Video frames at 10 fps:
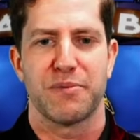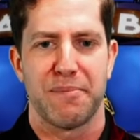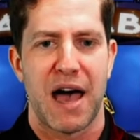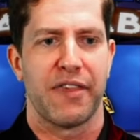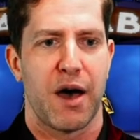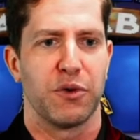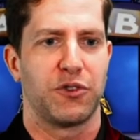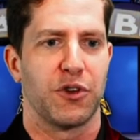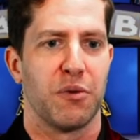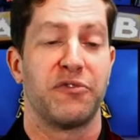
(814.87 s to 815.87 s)
my mouth out with
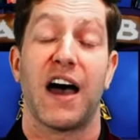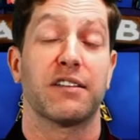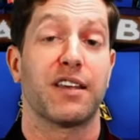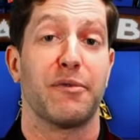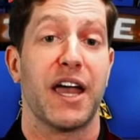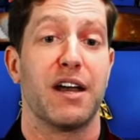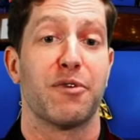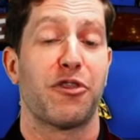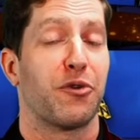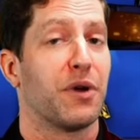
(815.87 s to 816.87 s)
soap. Final table hand
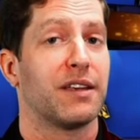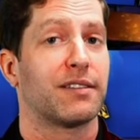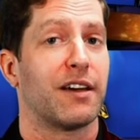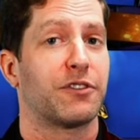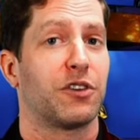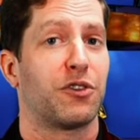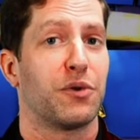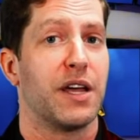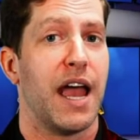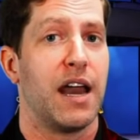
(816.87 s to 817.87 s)
number three has left us
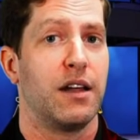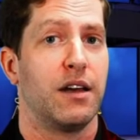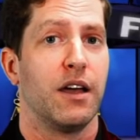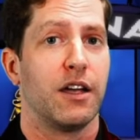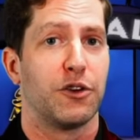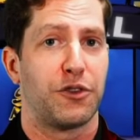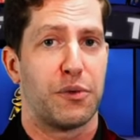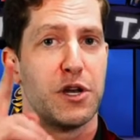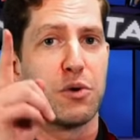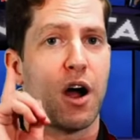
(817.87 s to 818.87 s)
three-handed. Here's
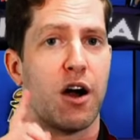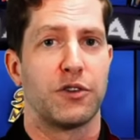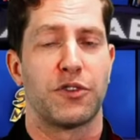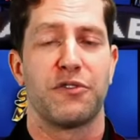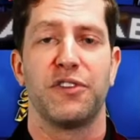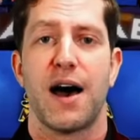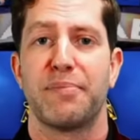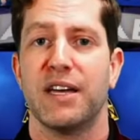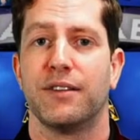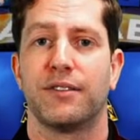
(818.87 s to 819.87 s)
three new cards. The
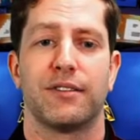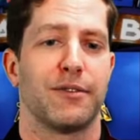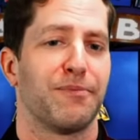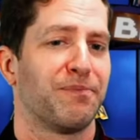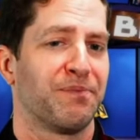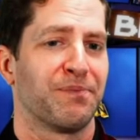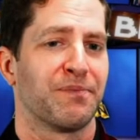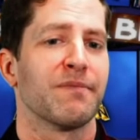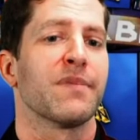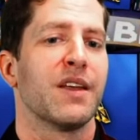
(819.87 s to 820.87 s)
flop is
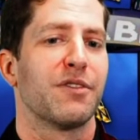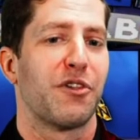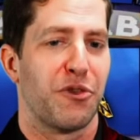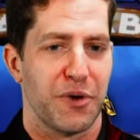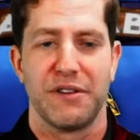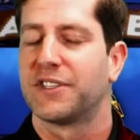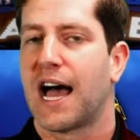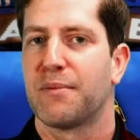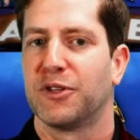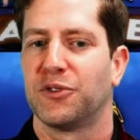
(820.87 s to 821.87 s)
the three of
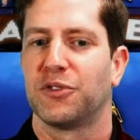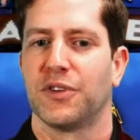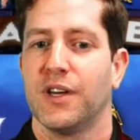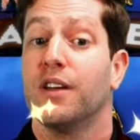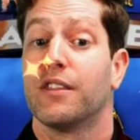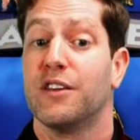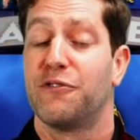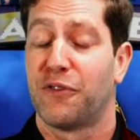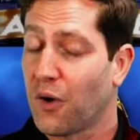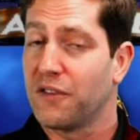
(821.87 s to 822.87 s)
diamonds, the
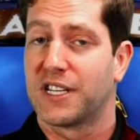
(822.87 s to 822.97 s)
four of